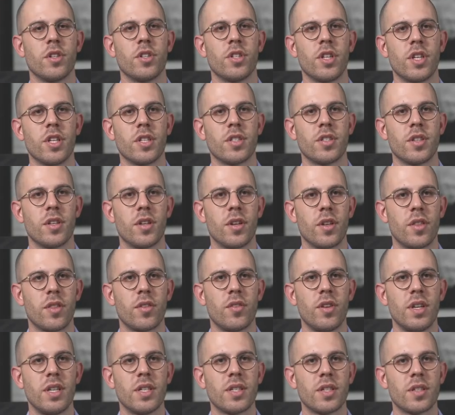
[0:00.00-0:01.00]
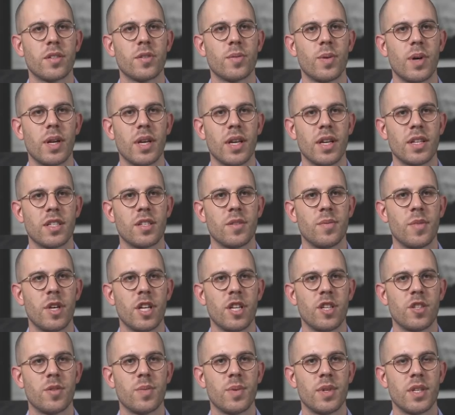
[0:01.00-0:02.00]
Sure. So 361 Asset
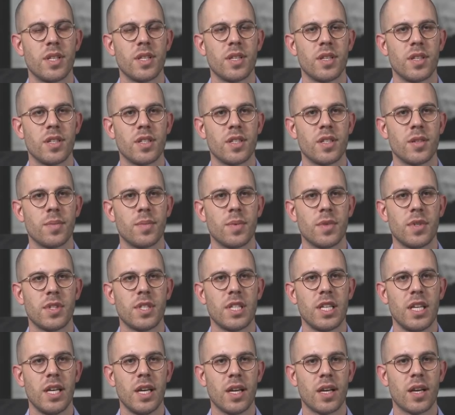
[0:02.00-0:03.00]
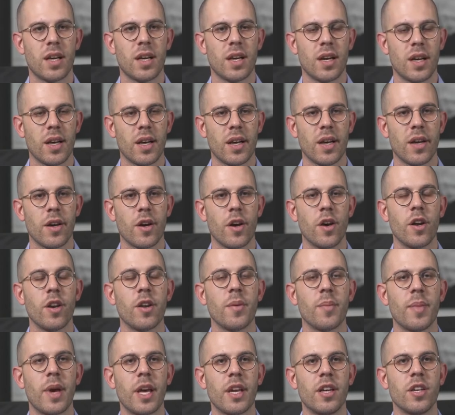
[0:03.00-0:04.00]
Management is a boutique
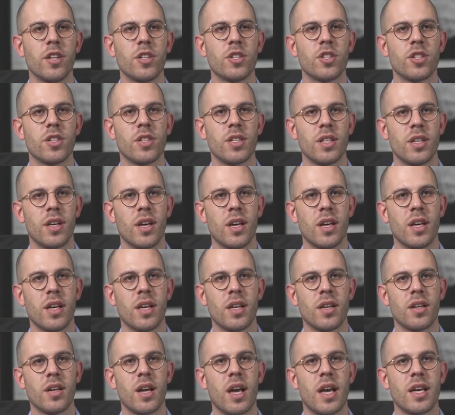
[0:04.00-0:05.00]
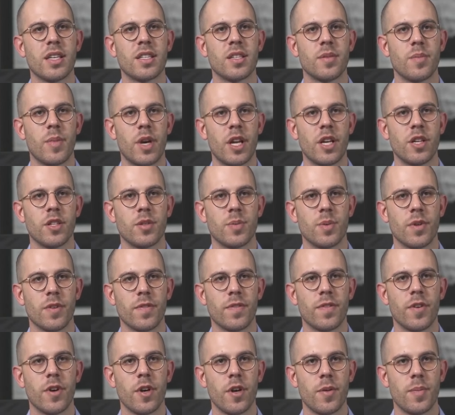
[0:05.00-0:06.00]
owner-managed asset management
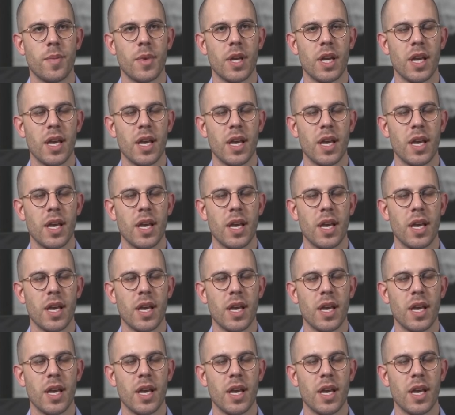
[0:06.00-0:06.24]
firm.